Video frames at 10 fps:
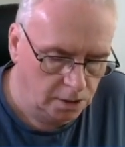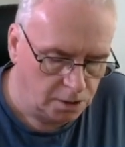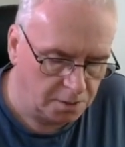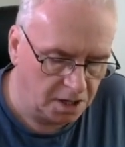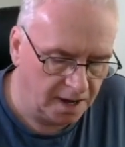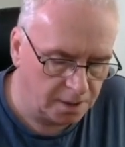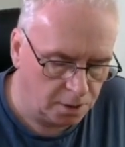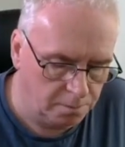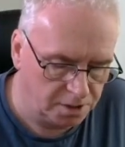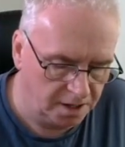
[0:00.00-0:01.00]
So we're going to get
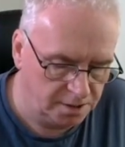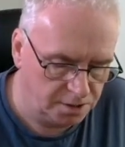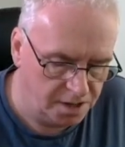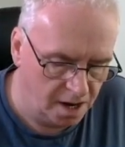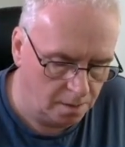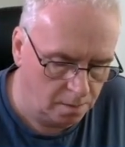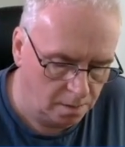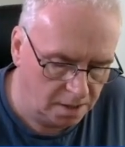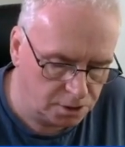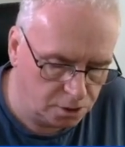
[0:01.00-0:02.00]
complicated now.
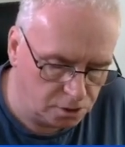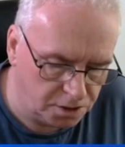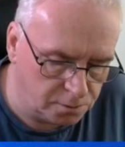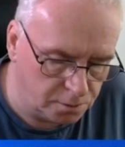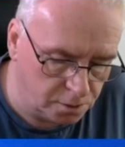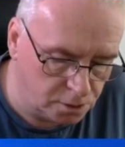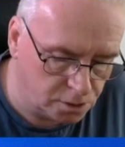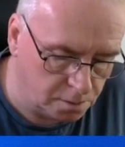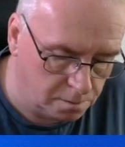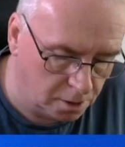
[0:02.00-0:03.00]
Let's just
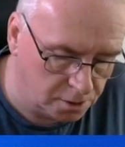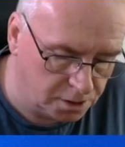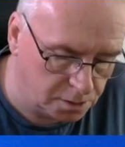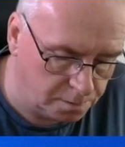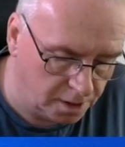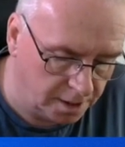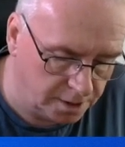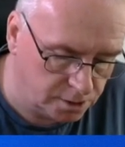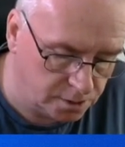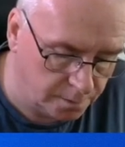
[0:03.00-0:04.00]
introduce some more
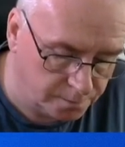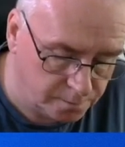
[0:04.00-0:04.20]
displays.